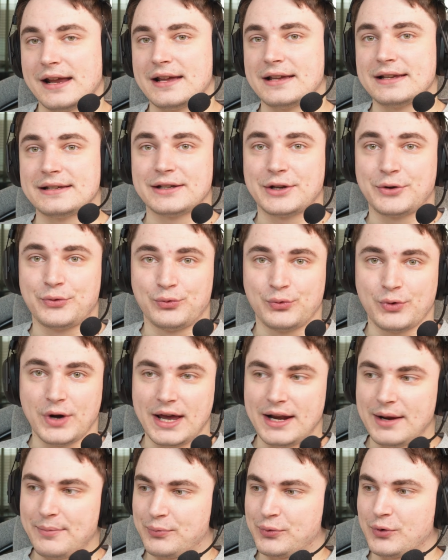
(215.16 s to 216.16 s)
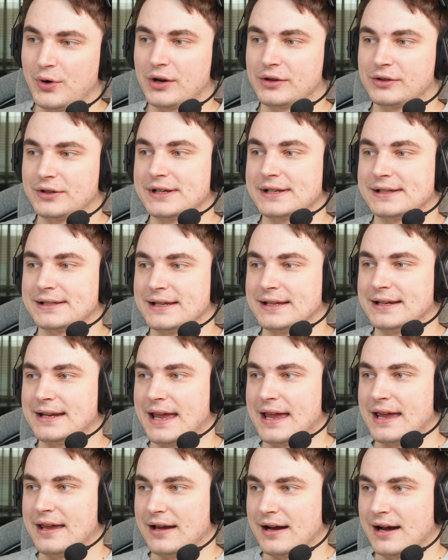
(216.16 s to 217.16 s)
is quite a progress in
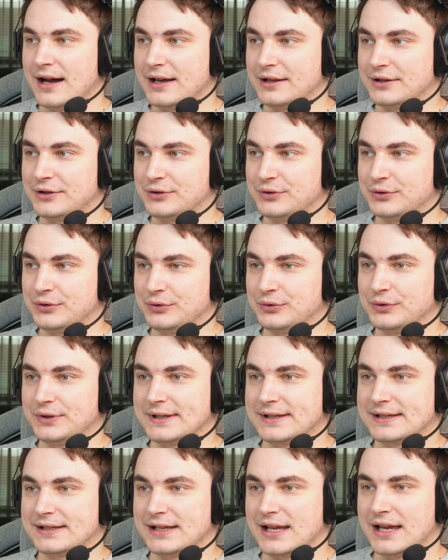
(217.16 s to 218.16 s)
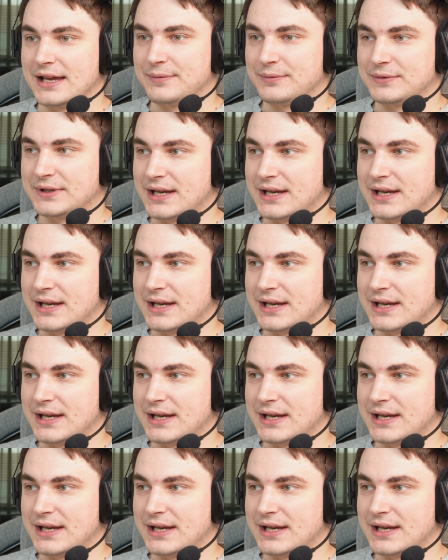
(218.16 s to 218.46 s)
AI to do the same